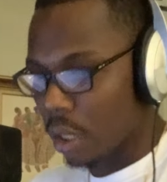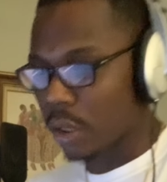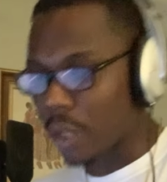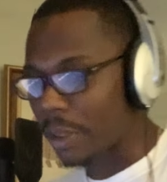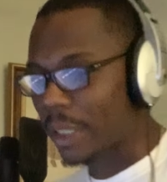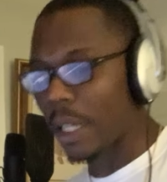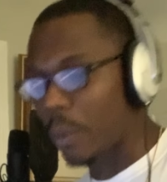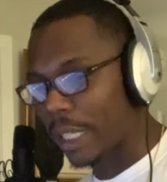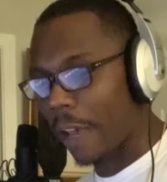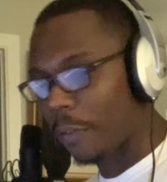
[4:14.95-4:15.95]
So I'm sticking
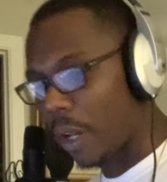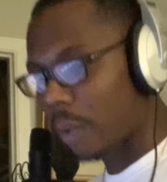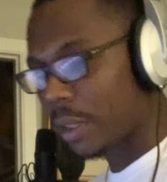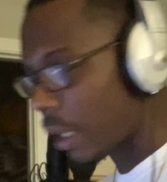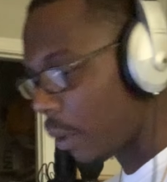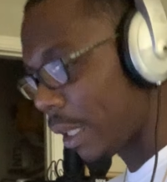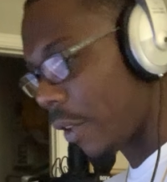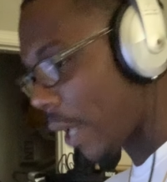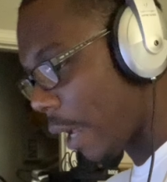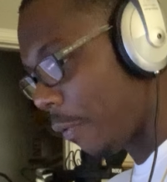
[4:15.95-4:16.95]
with that flow. I'm sticking with the
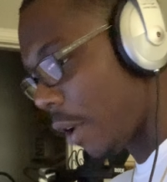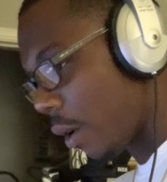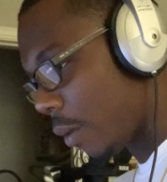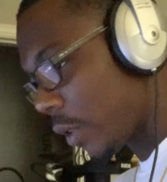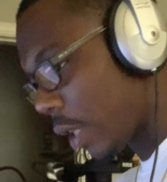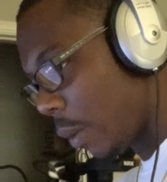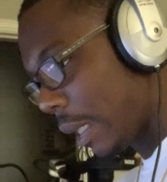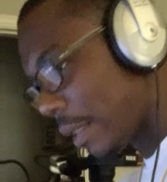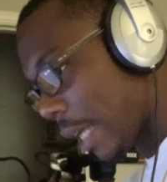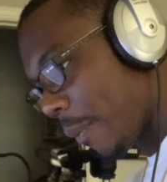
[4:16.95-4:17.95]
same flow. Sticking with
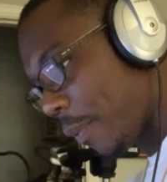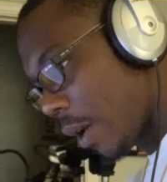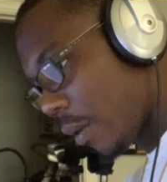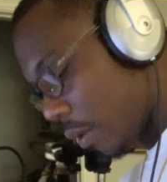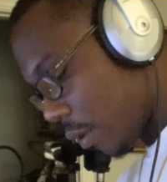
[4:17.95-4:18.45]
the same flow.